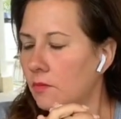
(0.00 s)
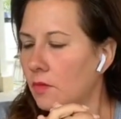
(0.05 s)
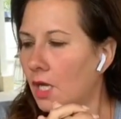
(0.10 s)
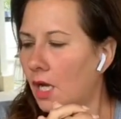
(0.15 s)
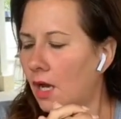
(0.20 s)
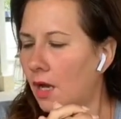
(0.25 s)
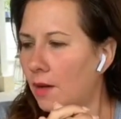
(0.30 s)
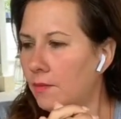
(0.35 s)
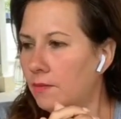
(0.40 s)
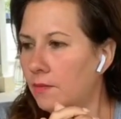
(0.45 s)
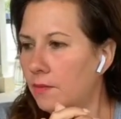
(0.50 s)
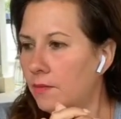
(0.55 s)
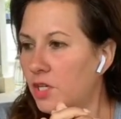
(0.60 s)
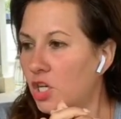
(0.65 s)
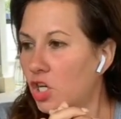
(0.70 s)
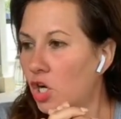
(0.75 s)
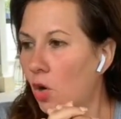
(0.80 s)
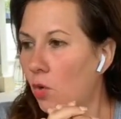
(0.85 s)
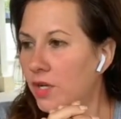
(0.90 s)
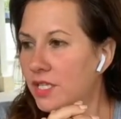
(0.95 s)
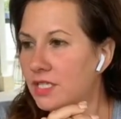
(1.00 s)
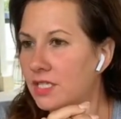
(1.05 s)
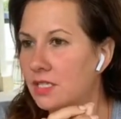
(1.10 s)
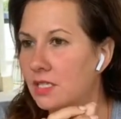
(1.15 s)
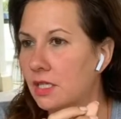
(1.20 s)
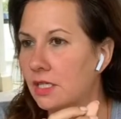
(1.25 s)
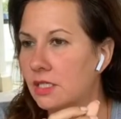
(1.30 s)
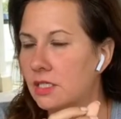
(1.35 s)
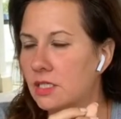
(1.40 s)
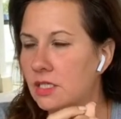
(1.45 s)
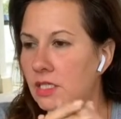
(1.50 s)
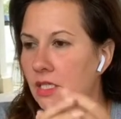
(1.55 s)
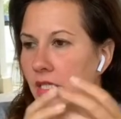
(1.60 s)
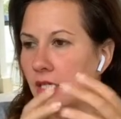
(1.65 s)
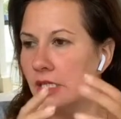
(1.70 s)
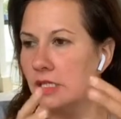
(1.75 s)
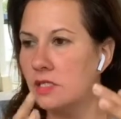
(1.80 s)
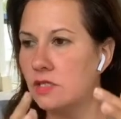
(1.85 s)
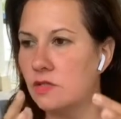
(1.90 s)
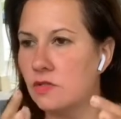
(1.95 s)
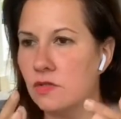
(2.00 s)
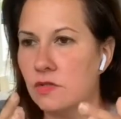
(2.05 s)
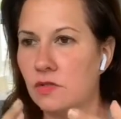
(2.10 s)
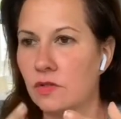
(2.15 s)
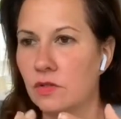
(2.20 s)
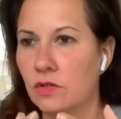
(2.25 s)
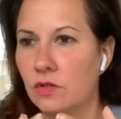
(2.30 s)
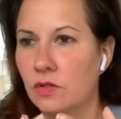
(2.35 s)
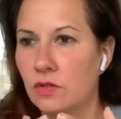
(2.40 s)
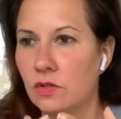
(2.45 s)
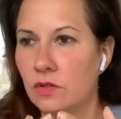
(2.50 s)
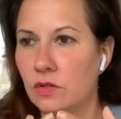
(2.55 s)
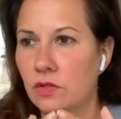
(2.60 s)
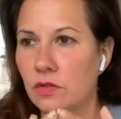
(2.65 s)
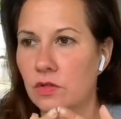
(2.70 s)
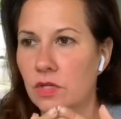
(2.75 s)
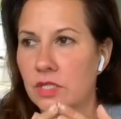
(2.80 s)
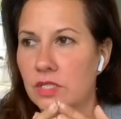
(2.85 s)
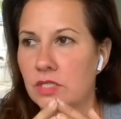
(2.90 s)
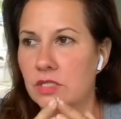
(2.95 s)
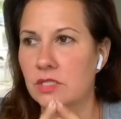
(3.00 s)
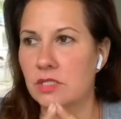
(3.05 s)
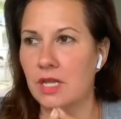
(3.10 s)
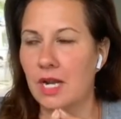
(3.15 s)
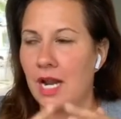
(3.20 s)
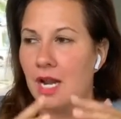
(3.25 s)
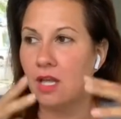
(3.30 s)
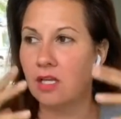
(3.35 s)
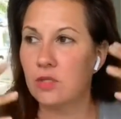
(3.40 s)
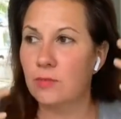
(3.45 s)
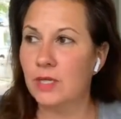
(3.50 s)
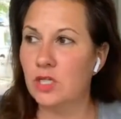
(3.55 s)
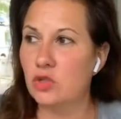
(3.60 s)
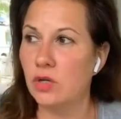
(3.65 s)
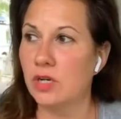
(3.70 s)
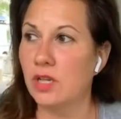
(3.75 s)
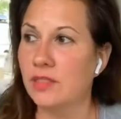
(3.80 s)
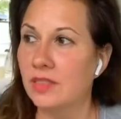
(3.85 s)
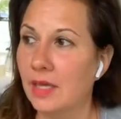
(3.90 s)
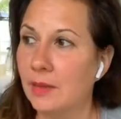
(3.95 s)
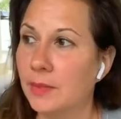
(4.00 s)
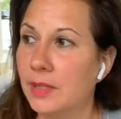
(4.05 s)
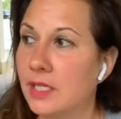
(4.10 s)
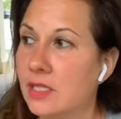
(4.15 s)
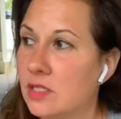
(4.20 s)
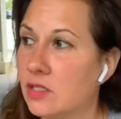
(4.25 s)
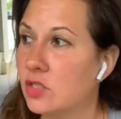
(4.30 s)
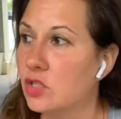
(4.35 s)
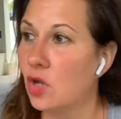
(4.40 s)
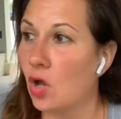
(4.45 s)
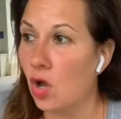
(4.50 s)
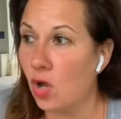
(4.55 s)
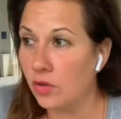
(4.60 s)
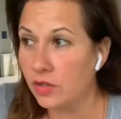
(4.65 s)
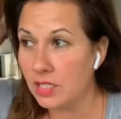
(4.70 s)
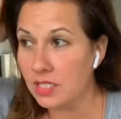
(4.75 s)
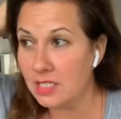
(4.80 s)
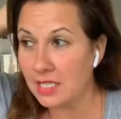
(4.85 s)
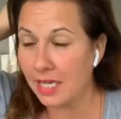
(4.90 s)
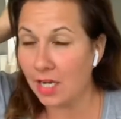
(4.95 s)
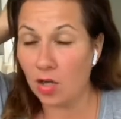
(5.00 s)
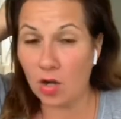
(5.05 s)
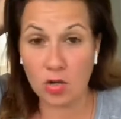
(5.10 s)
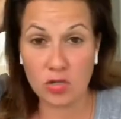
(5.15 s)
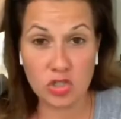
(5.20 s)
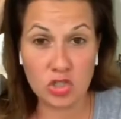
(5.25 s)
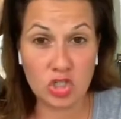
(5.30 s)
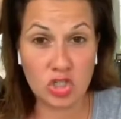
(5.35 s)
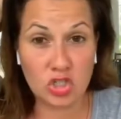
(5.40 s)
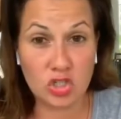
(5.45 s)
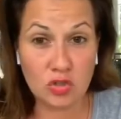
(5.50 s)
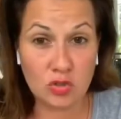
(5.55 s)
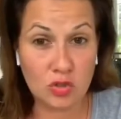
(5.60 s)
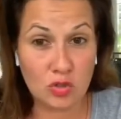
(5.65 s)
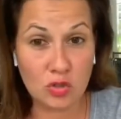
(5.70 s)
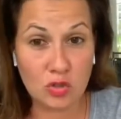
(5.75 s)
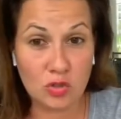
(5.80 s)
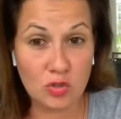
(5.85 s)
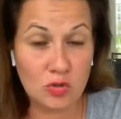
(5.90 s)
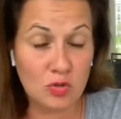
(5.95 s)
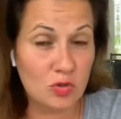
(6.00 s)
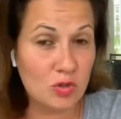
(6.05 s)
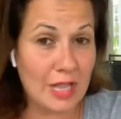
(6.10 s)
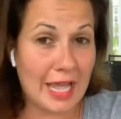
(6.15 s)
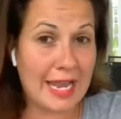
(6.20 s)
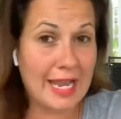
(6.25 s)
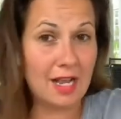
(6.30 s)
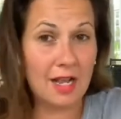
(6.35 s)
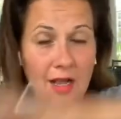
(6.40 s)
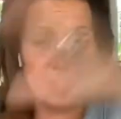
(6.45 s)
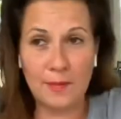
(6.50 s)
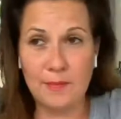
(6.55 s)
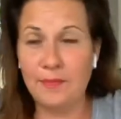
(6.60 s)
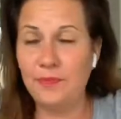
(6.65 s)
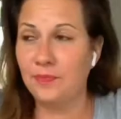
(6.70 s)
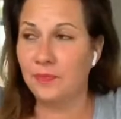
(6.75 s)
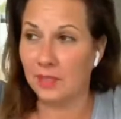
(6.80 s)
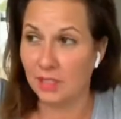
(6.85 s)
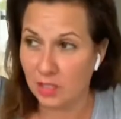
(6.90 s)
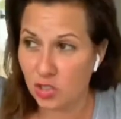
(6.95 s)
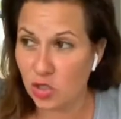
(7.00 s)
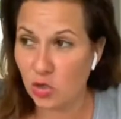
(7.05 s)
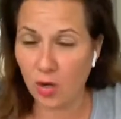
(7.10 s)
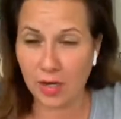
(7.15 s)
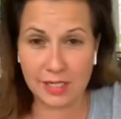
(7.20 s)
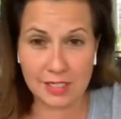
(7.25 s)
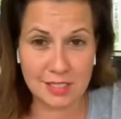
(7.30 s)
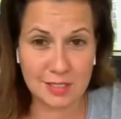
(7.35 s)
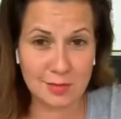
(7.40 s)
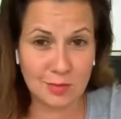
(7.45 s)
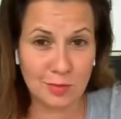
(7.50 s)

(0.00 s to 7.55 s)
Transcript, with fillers: um, you know, it's it's it's it's, and I lost my train of thought because there's all these like, like um, trucks